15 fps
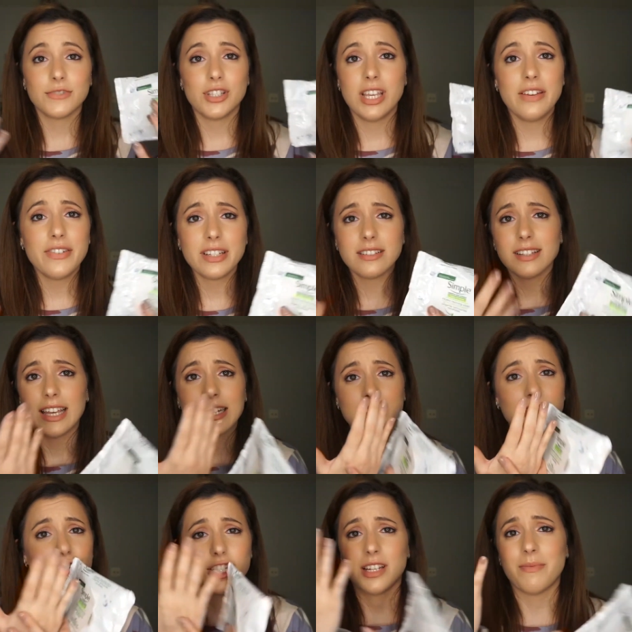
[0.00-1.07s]
even like
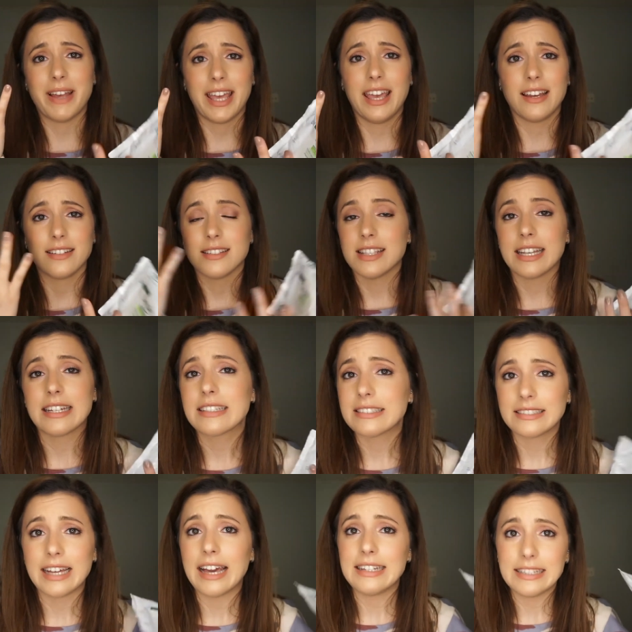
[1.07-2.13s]
just on my hands. Like
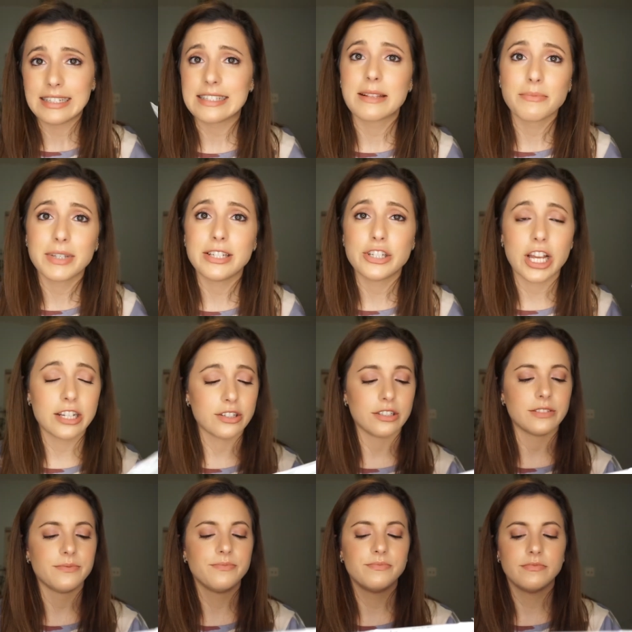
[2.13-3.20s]
I needed something gentle.
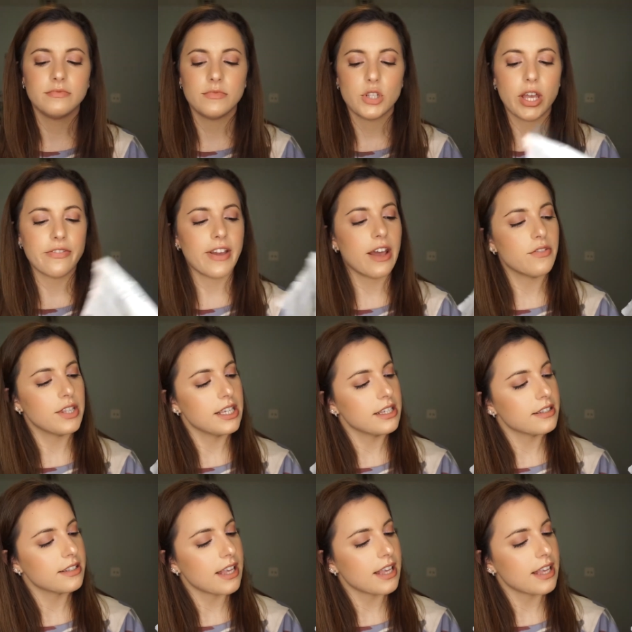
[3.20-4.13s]
So I found these